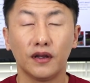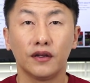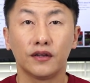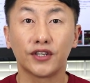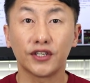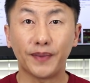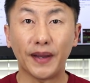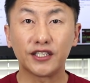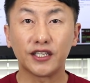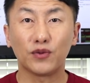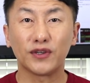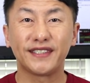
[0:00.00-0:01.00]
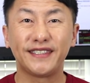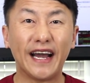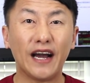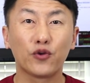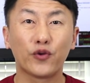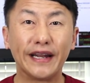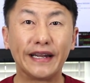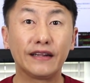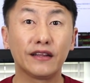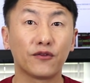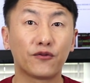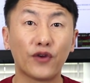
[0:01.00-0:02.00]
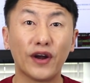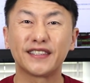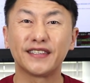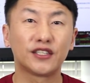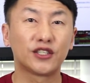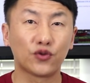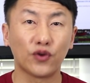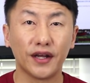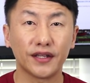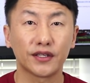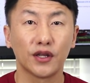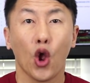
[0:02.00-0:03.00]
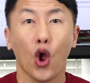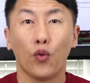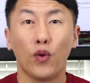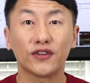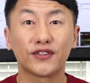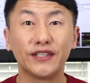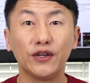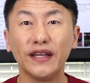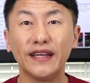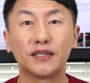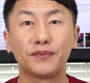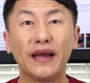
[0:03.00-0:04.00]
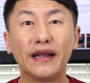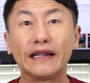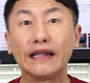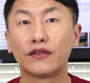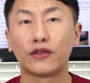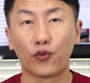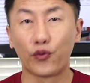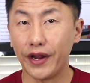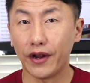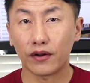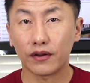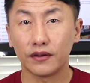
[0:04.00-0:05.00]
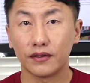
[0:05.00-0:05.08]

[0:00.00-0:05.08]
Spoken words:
Suspension was downgraded in the front to struts while still independent in the rear.